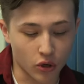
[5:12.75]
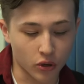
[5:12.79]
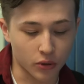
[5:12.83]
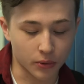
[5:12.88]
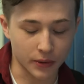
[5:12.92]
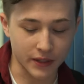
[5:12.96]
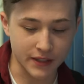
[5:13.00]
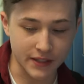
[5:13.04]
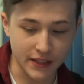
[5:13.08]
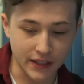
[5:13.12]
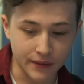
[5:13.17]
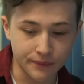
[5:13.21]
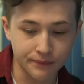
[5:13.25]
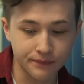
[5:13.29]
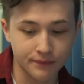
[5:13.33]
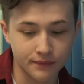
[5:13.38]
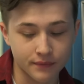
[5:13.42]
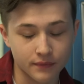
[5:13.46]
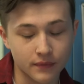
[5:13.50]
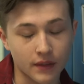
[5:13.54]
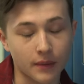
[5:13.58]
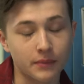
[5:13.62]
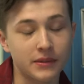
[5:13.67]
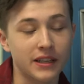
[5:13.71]
are all greasy.
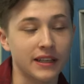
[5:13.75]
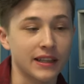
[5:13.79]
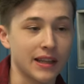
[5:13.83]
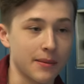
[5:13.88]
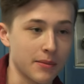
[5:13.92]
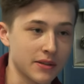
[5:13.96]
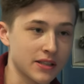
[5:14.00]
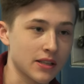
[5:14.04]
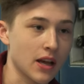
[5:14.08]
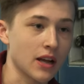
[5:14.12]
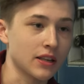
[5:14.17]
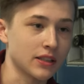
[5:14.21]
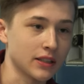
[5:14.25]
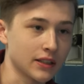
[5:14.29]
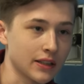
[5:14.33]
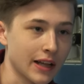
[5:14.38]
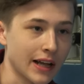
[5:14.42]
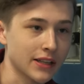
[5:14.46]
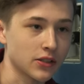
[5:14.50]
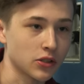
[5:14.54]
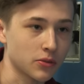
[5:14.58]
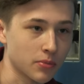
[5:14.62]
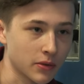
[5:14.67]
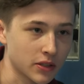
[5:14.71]
I'm taking a massaging
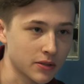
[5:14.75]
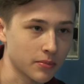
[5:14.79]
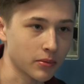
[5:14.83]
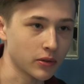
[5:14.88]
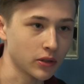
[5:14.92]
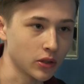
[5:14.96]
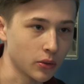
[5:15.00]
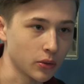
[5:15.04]
class with Principal